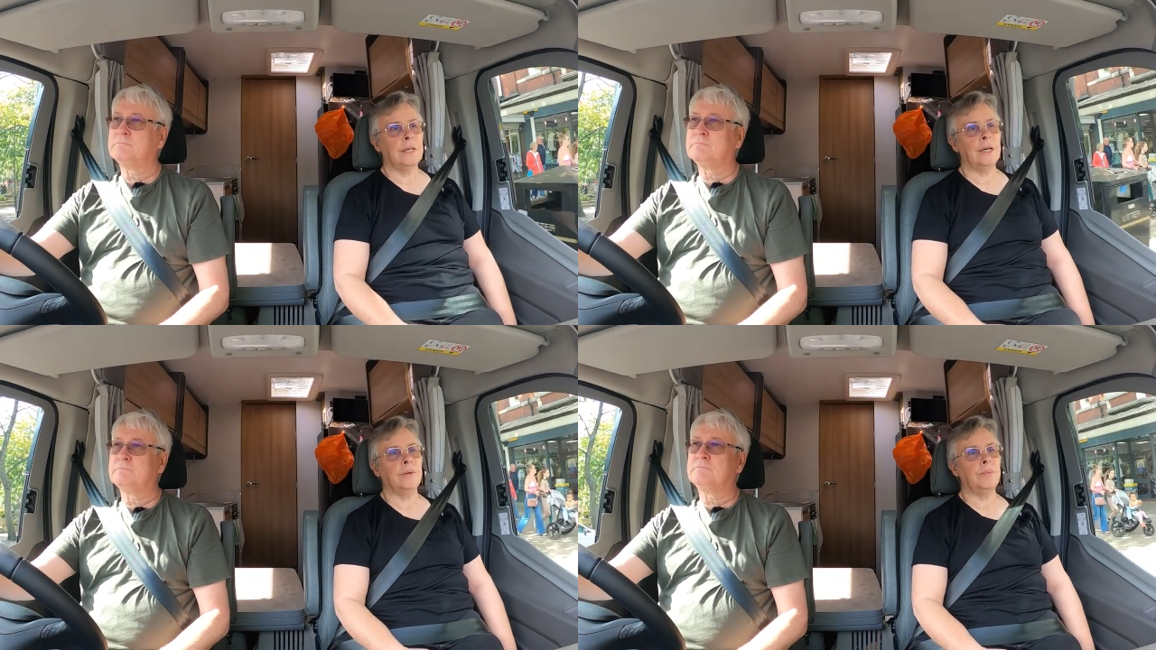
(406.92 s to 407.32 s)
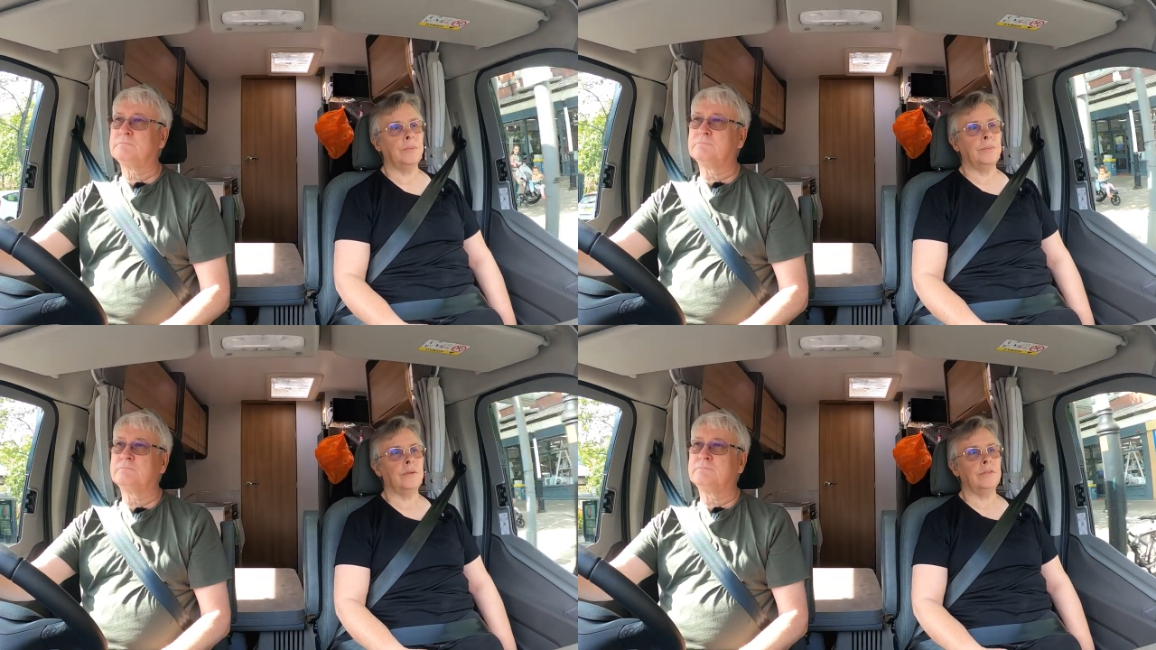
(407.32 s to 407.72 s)
Speaker 1: Um,
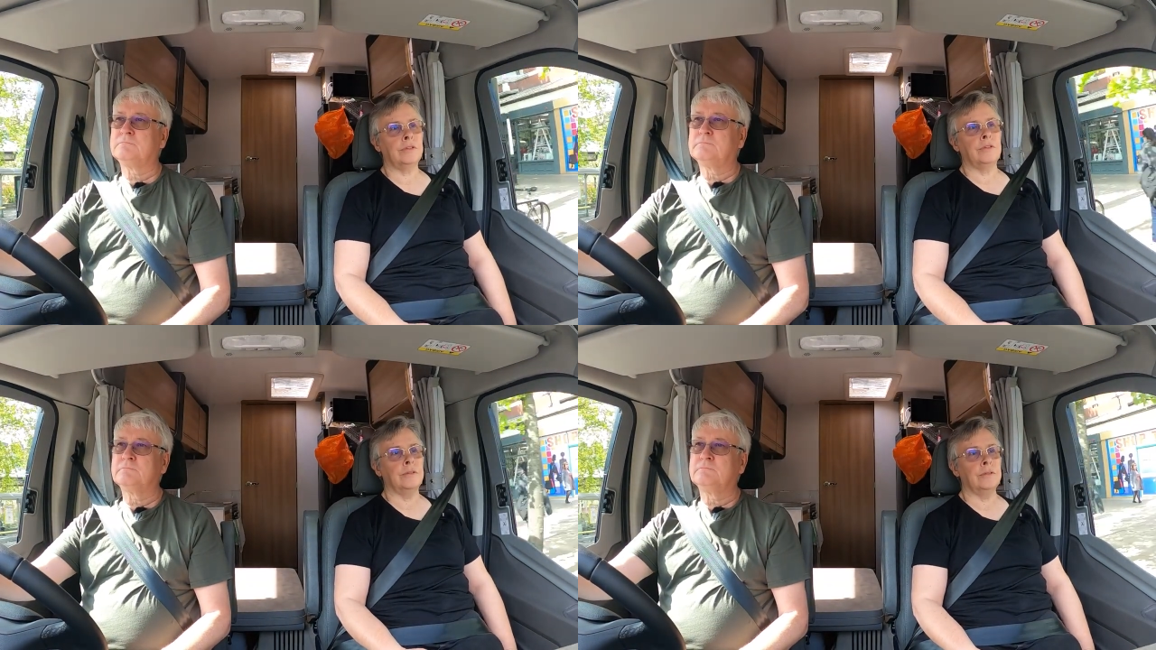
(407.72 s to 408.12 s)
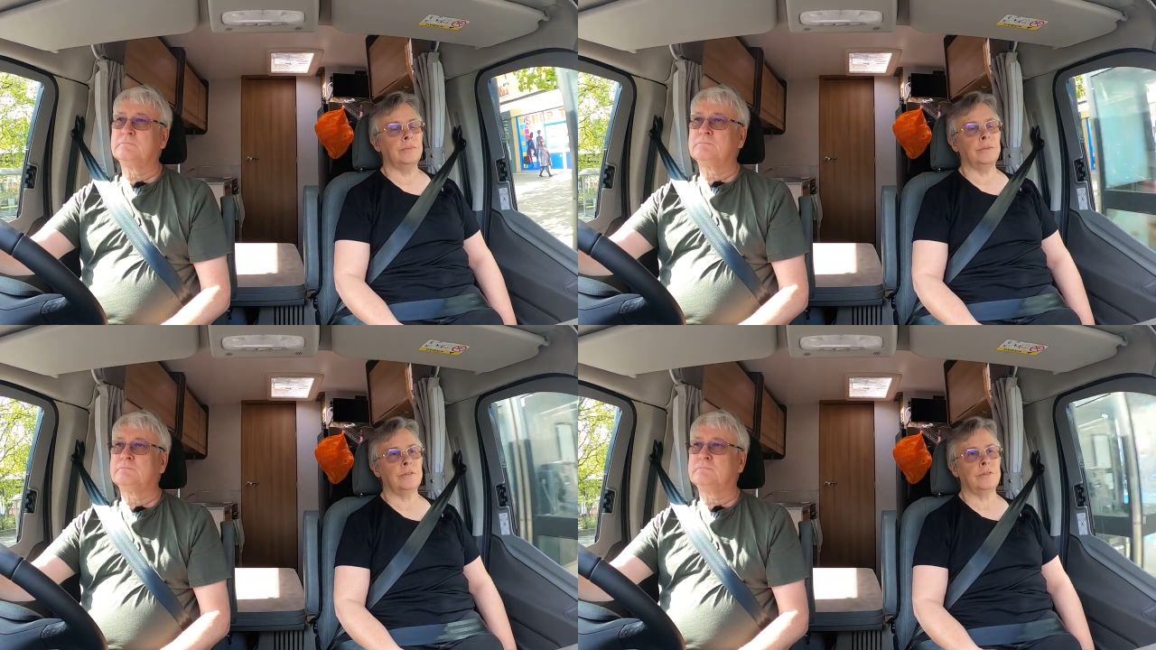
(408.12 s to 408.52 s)
what was
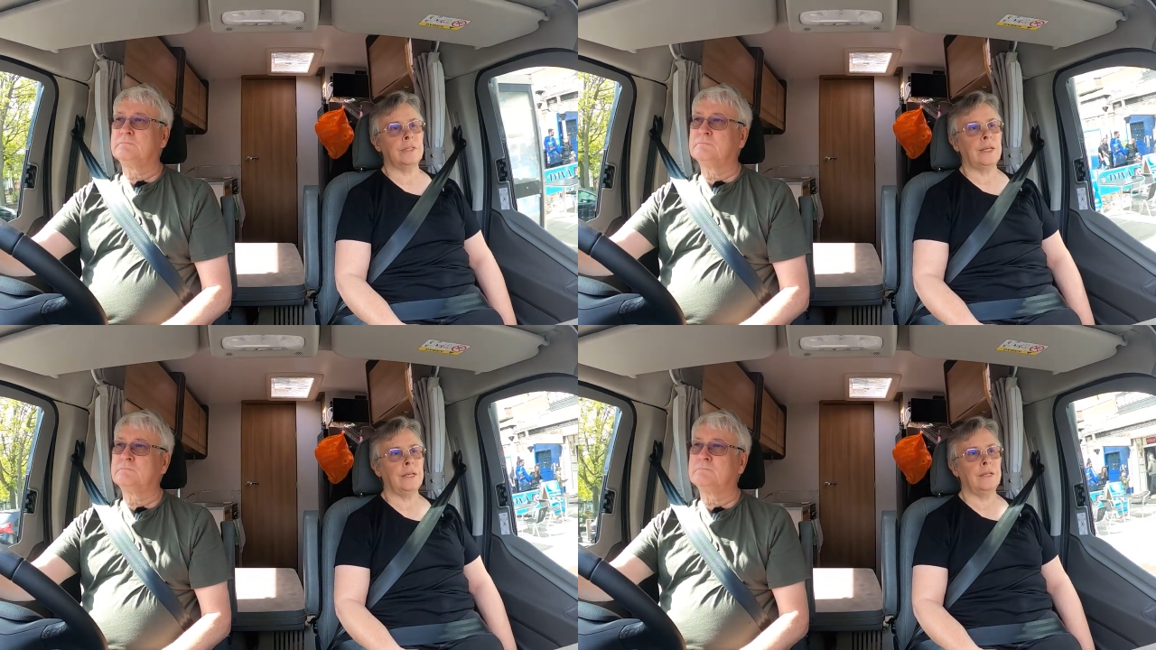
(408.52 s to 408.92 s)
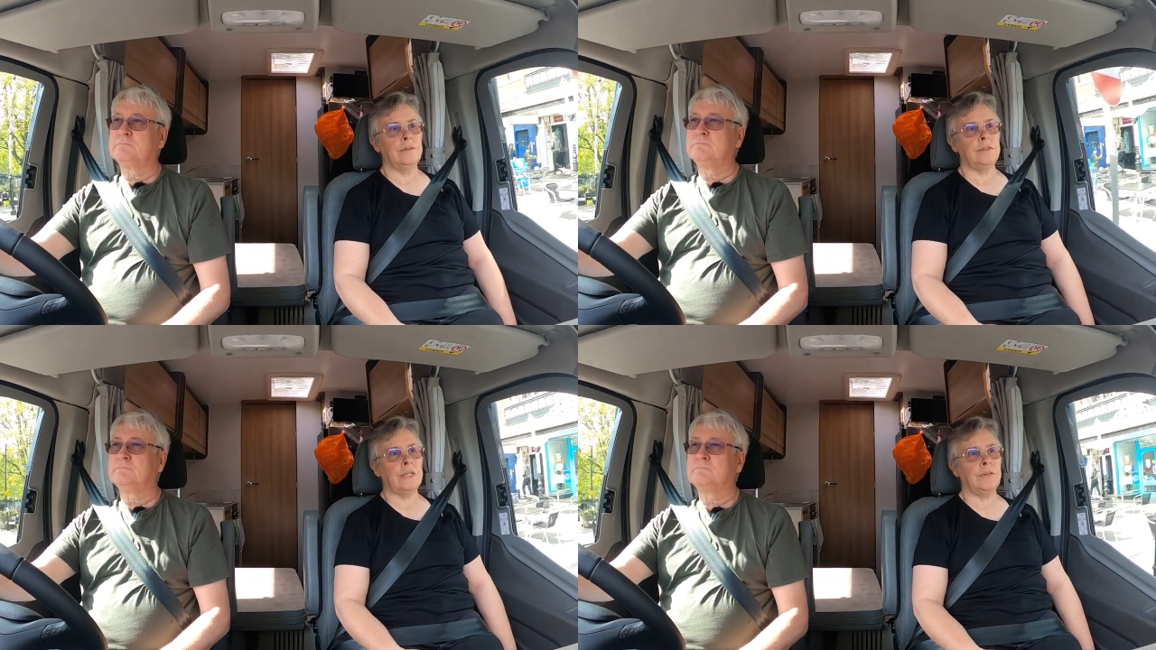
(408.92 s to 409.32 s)
good was the
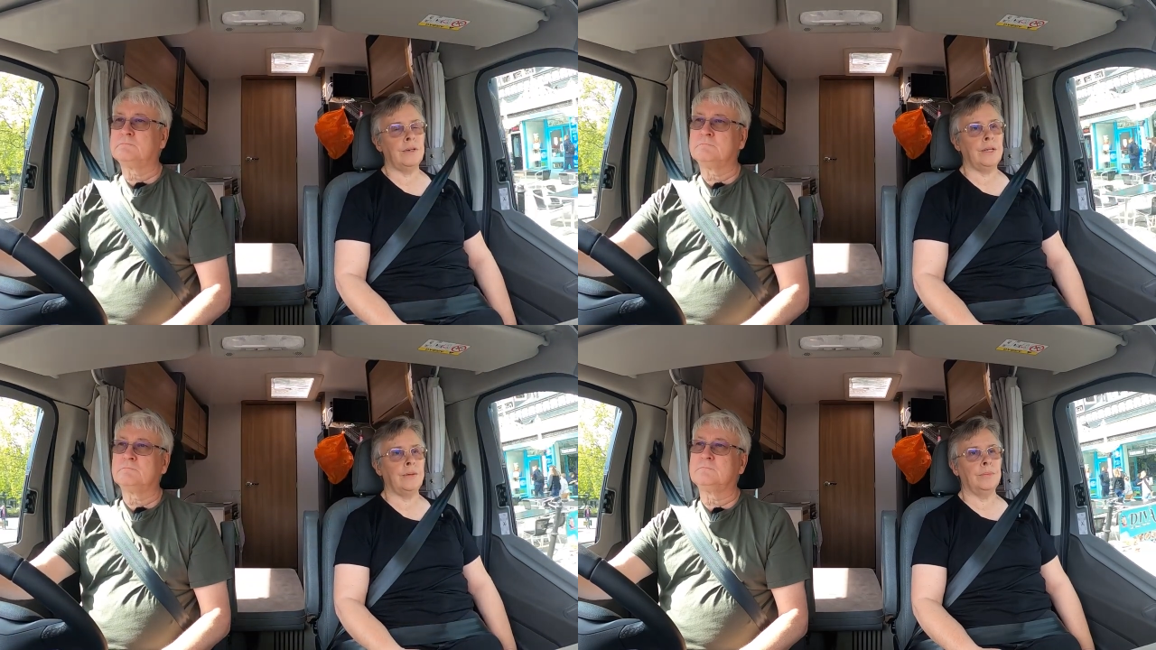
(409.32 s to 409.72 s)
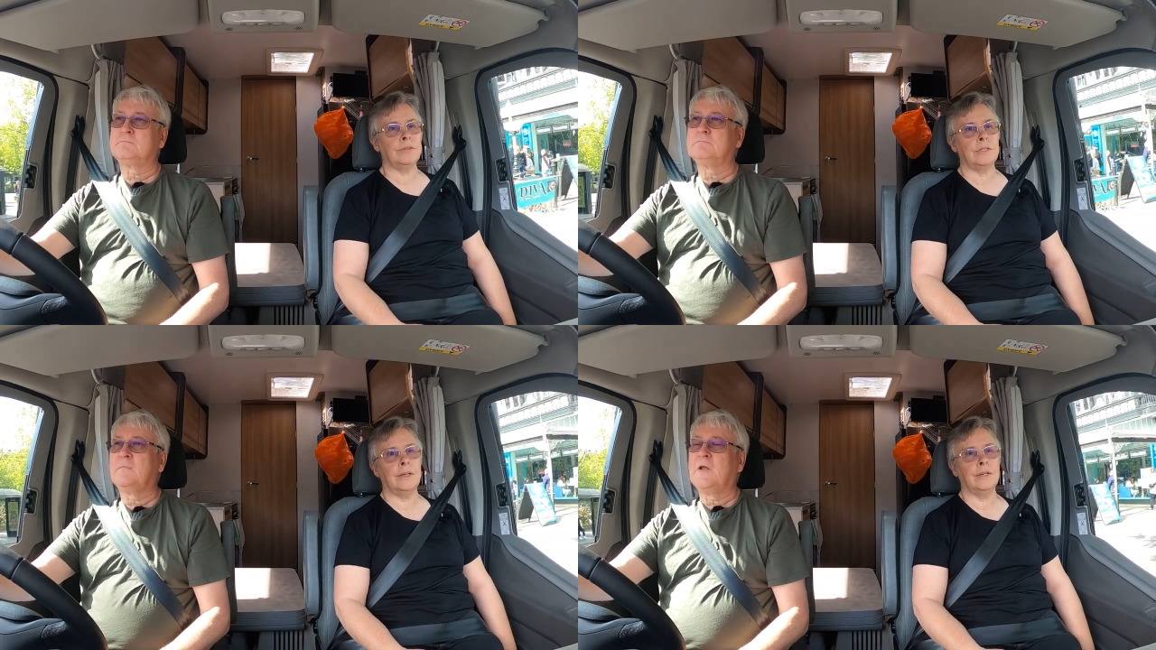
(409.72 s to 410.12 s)
TV,
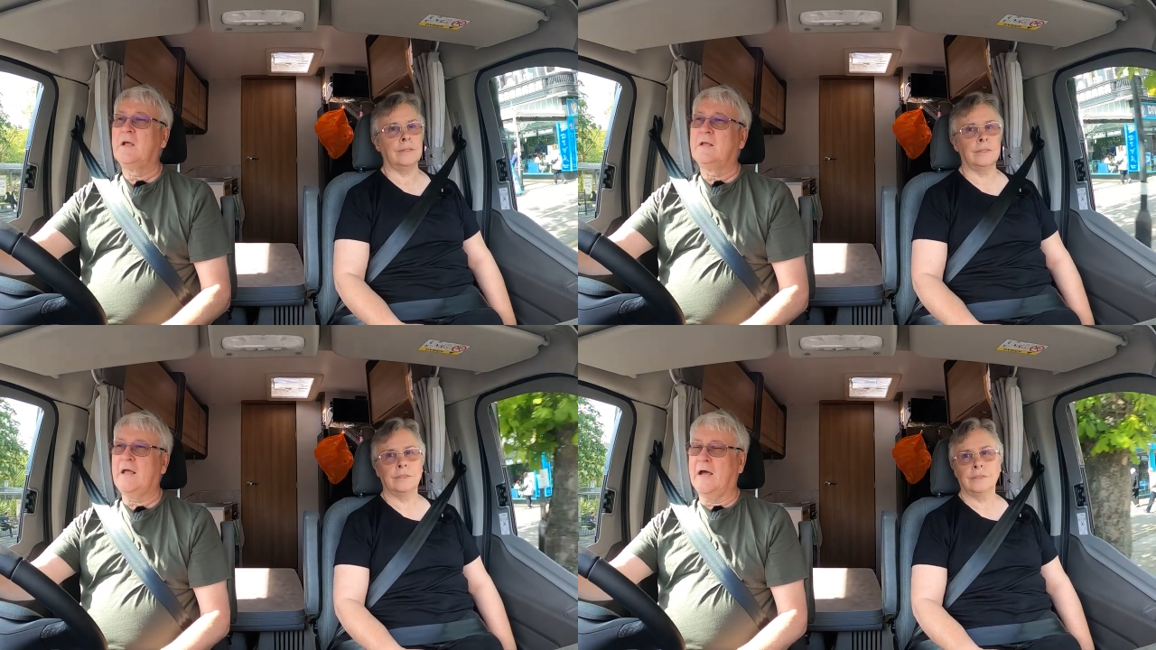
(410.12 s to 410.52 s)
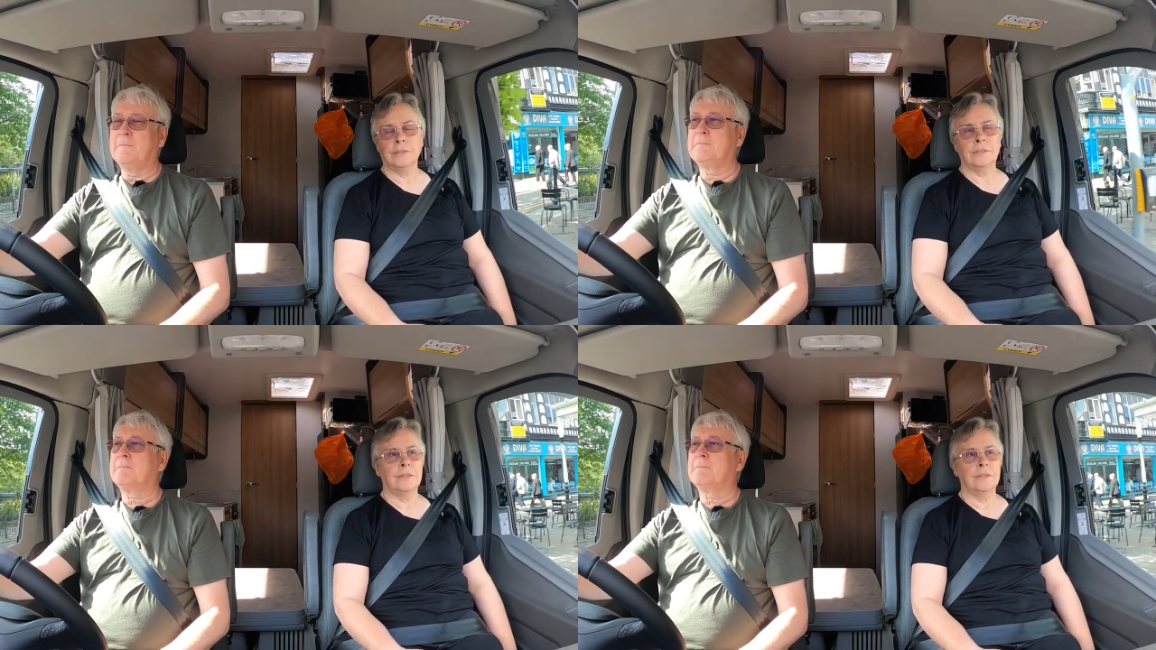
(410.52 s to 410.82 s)
wasn't it? Yeah.